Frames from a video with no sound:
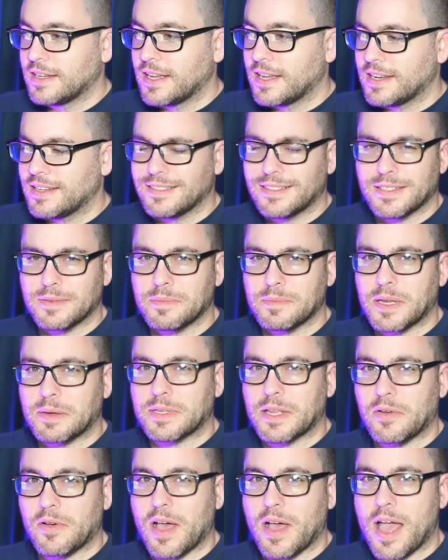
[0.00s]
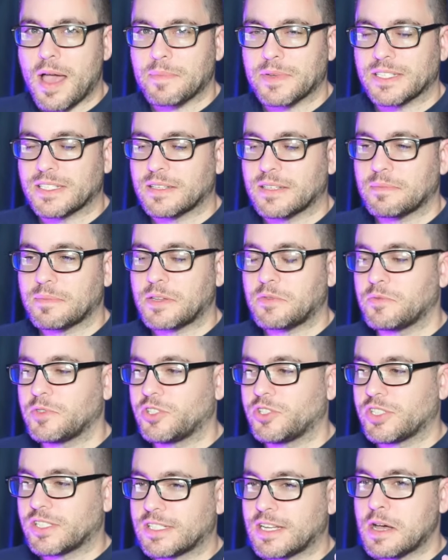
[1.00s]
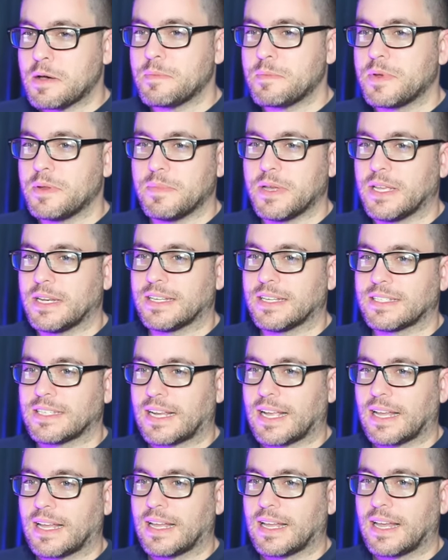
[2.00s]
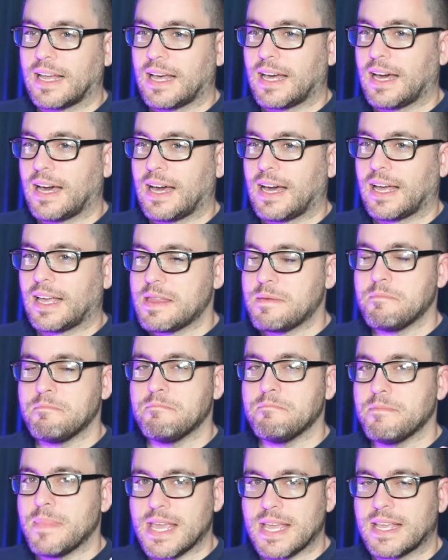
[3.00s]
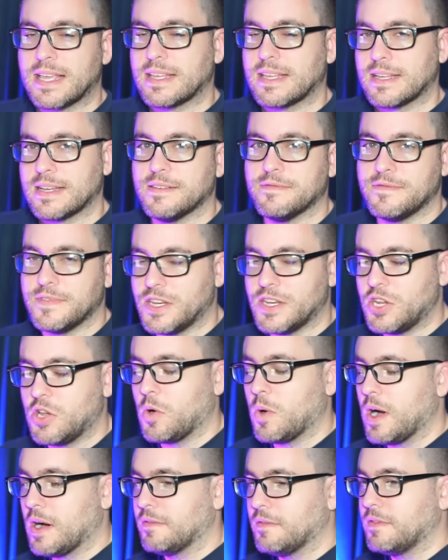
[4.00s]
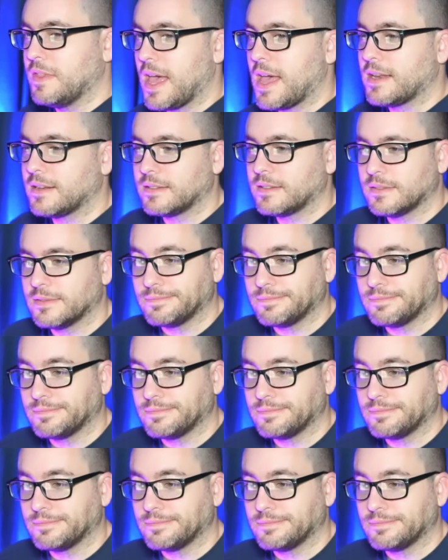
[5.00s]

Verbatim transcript: And sometimes that will happen. Something will just come to me and it's like, I can make a video of that.